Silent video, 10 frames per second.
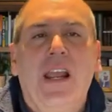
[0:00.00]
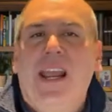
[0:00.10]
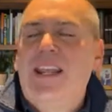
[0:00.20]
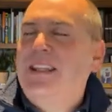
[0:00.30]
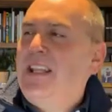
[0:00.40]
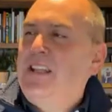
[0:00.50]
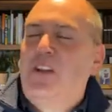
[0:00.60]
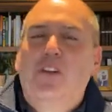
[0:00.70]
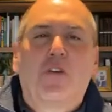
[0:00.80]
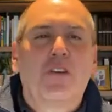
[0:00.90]
And then the
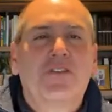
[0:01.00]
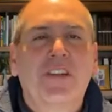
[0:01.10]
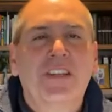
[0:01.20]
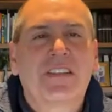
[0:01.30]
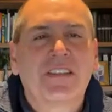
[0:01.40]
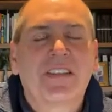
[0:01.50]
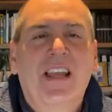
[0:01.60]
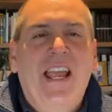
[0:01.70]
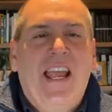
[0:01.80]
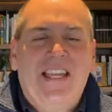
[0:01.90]
Lord Jesus
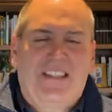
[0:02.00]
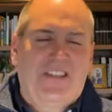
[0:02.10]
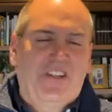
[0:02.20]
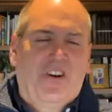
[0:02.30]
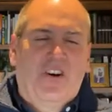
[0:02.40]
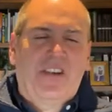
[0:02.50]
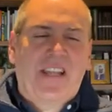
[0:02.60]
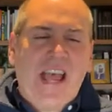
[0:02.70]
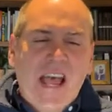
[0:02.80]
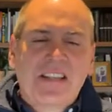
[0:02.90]
has the
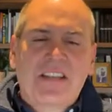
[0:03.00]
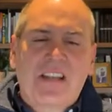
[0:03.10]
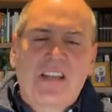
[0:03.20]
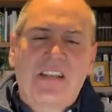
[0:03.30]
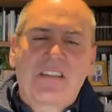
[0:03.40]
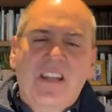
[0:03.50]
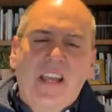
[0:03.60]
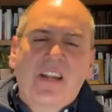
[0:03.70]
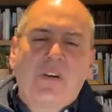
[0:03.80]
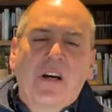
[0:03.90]
audacity to
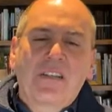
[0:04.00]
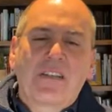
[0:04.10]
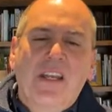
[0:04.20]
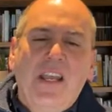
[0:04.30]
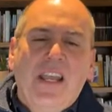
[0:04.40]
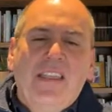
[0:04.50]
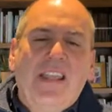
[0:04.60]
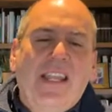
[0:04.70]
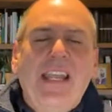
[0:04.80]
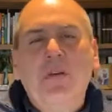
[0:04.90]
say to us
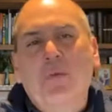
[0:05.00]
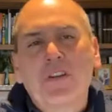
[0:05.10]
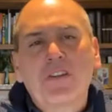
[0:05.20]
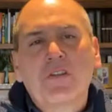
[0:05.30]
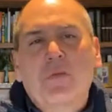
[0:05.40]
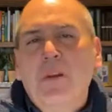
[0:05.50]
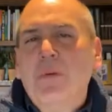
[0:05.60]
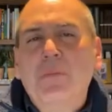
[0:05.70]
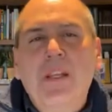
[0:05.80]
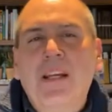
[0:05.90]
that He wishes we
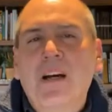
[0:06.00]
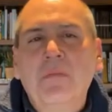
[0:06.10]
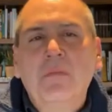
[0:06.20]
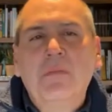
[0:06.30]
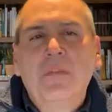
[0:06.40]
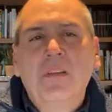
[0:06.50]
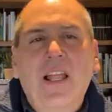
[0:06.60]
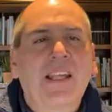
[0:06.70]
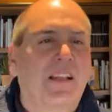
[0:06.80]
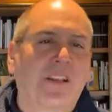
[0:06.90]
would become
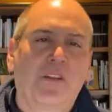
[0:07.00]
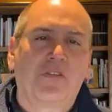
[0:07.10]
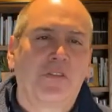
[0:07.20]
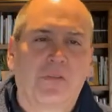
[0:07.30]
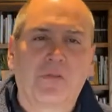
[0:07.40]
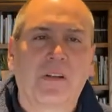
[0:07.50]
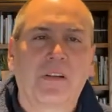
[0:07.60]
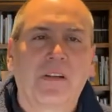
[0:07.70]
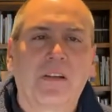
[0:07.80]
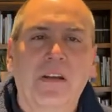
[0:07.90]
like little children.
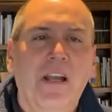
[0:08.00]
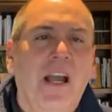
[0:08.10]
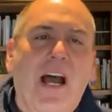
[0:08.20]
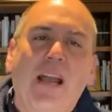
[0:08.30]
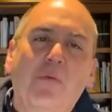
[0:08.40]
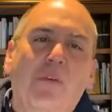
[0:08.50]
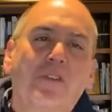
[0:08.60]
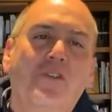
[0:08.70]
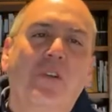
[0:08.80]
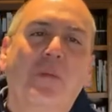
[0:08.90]
I
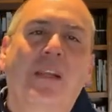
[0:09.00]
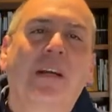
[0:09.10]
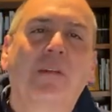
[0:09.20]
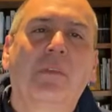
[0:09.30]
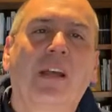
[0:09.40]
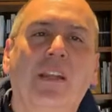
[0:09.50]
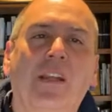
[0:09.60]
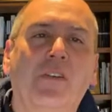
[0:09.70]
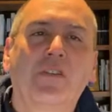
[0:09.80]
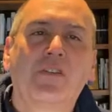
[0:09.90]
want you to become like
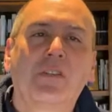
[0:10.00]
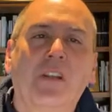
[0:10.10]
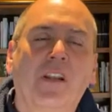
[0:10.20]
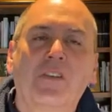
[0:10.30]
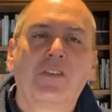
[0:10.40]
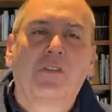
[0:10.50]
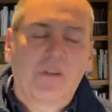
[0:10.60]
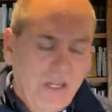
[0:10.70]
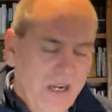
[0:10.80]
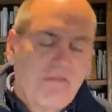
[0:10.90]
inner little
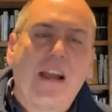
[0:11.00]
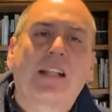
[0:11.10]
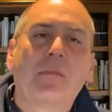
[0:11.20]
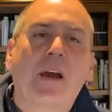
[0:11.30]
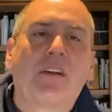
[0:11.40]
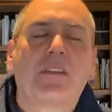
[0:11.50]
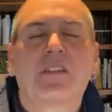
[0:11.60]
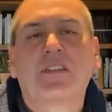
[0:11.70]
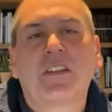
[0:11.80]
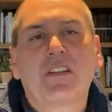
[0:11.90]
children. Fact of the matter is,
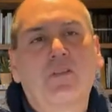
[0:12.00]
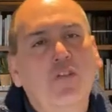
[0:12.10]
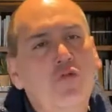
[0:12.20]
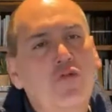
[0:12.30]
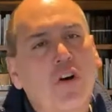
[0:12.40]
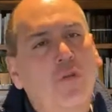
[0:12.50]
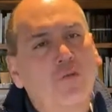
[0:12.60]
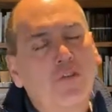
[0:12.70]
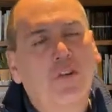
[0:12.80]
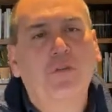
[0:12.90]
it says if you
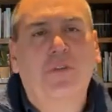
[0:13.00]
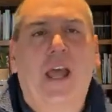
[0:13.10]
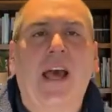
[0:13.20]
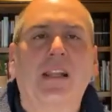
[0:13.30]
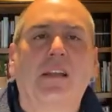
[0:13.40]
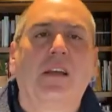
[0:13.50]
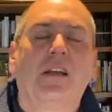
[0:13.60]
don't do that,